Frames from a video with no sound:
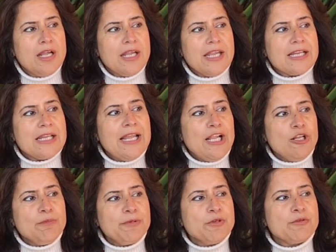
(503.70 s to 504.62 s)
it'll
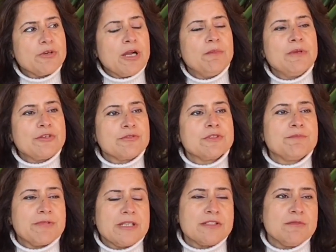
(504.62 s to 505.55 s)
help you to come into the
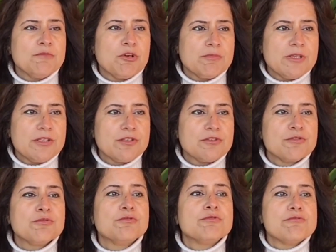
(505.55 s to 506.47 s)
present moment,
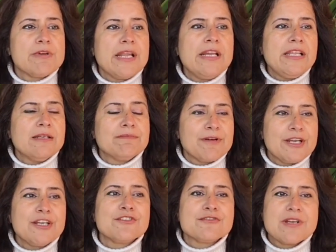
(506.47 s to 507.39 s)
to really
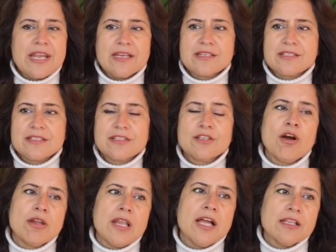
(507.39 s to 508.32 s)
appreciate
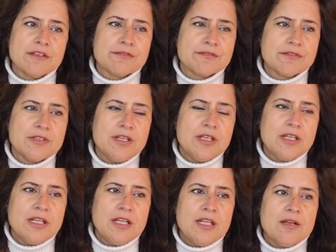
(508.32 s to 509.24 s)
your life.
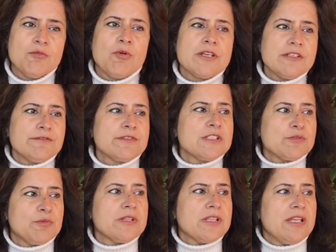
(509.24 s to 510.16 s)
What if this
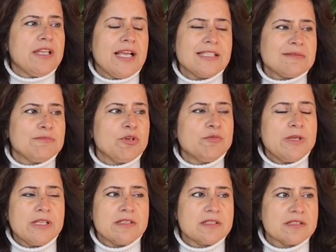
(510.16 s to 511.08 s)
were the last
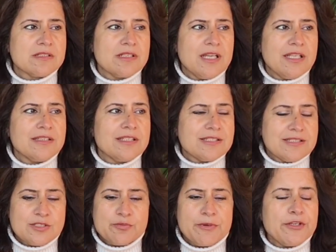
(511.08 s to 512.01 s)
moment, and this
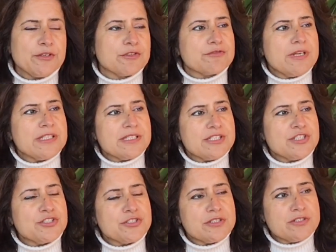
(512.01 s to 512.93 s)
is where you're
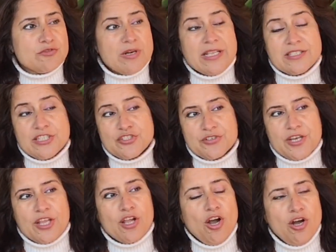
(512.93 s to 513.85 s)

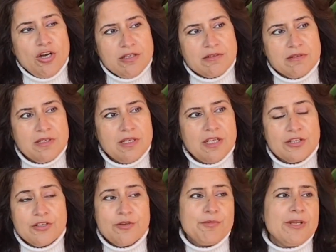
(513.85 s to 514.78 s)
transitioning on?
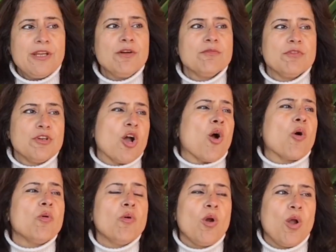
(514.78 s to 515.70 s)
We don't
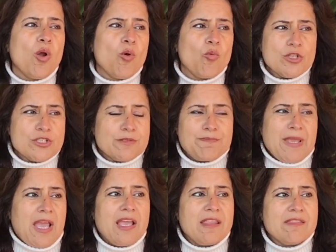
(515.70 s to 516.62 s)
know what's
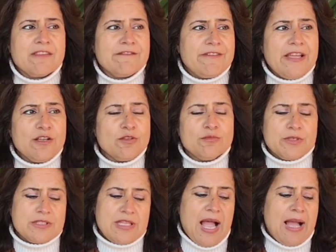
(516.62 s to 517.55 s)
behind the veil,
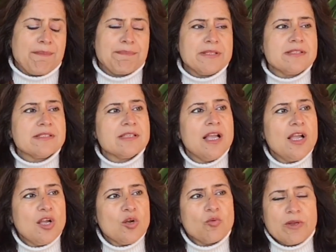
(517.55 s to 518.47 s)
what happens
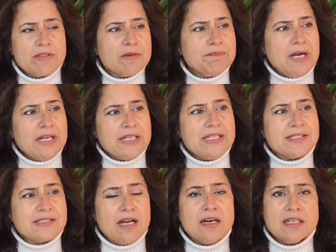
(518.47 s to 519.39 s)
when the body is
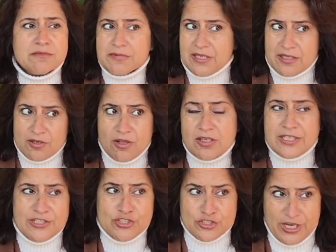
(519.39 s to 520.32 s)
gone. We can all
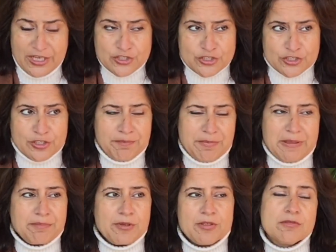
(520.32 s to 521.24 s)
conjecture,
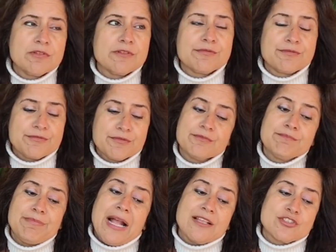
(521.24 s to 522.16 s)
people who have
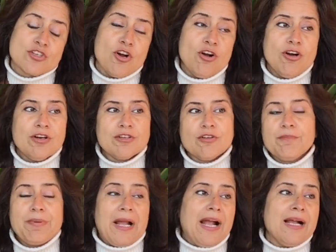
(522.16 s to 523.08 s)
passed on, or
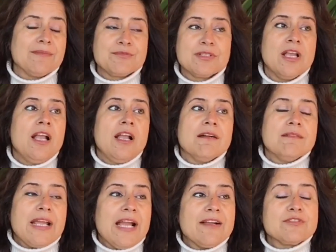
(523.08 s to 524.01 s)
perhaps
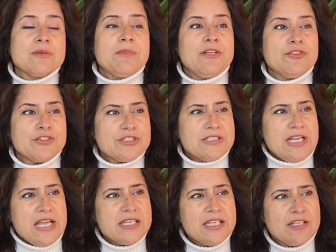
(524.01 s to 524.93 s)
we have some
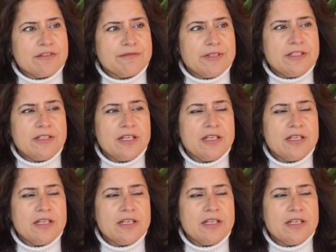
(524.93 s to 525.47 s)
understanding of it,